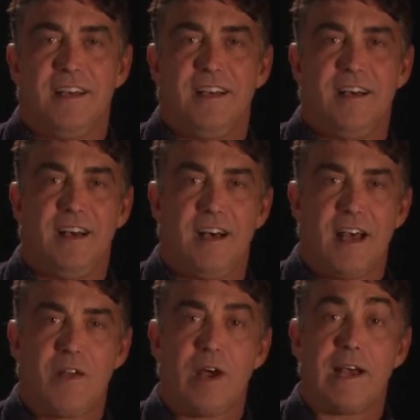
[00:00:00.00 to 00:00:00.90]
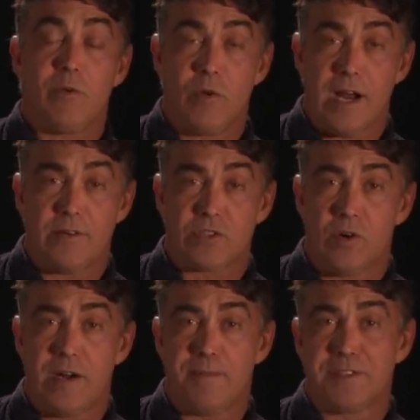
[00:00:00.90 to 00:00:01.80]
Well, when I was
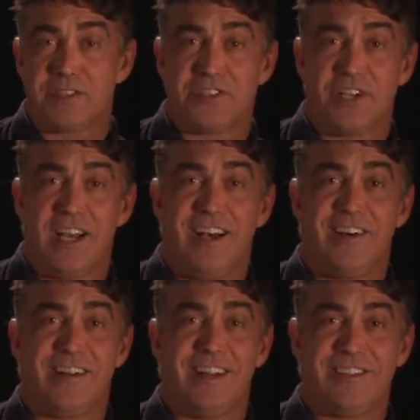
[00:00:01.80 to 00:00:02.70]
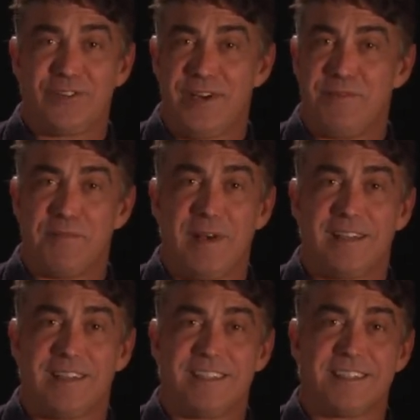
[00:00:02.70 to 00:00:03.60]
growing up as a child and I dreamed
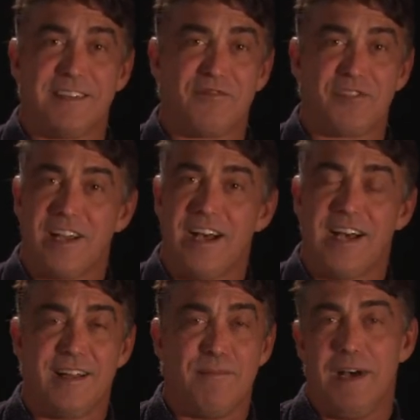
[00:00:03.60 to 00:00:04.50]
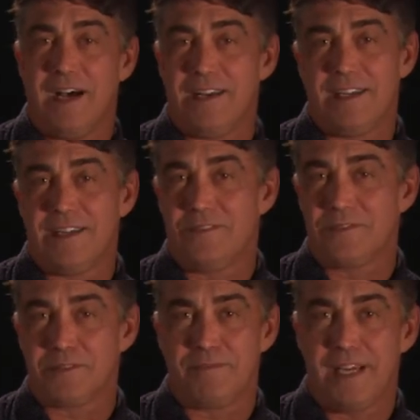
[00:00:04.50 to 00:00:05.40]
about this, I've forgotten about it. It
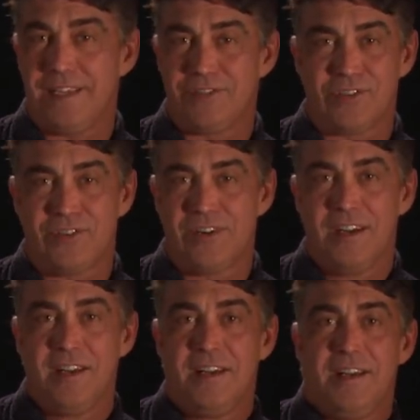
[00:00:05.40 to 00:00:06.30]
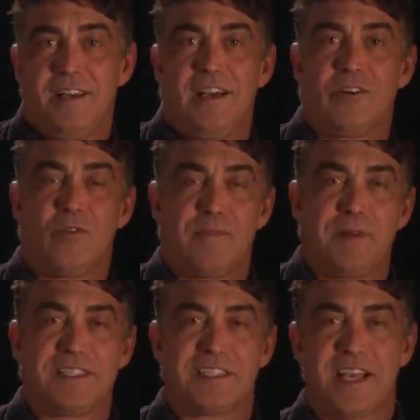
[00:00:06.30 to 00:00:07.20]
was major. I grew up
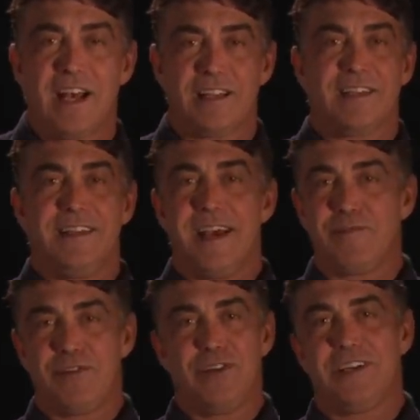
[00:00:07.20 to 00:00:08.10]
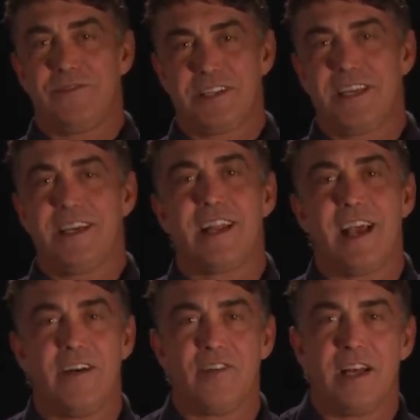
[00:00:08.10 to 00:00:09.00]
in this Catholic neighborhood. It was kid
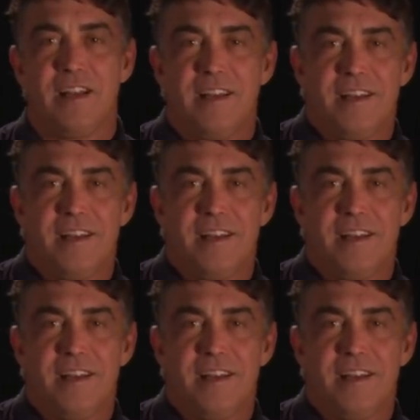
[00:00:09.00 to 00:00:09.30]
heaven.